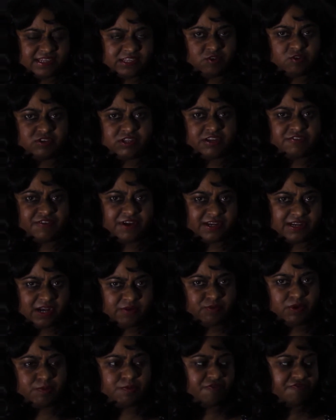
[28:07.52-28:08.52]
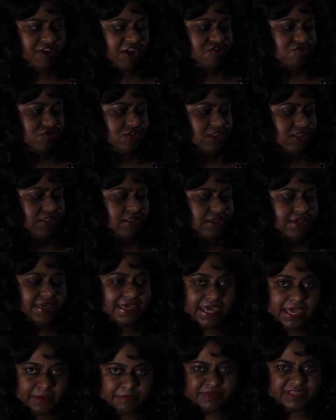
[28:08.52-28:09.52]
Cisco Certified Network Professional,
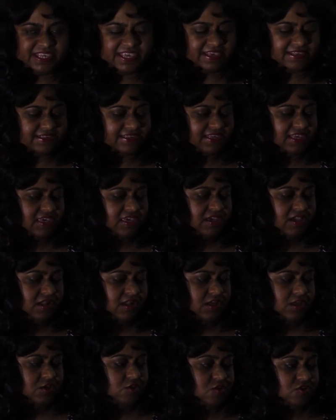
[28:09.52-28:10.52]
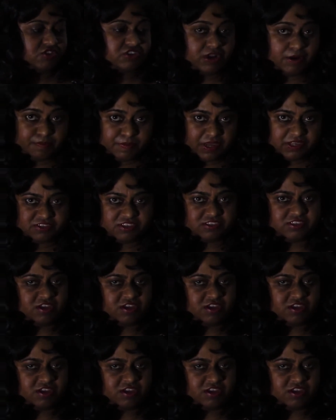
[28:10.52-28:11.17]
MCSE, your Scrum Master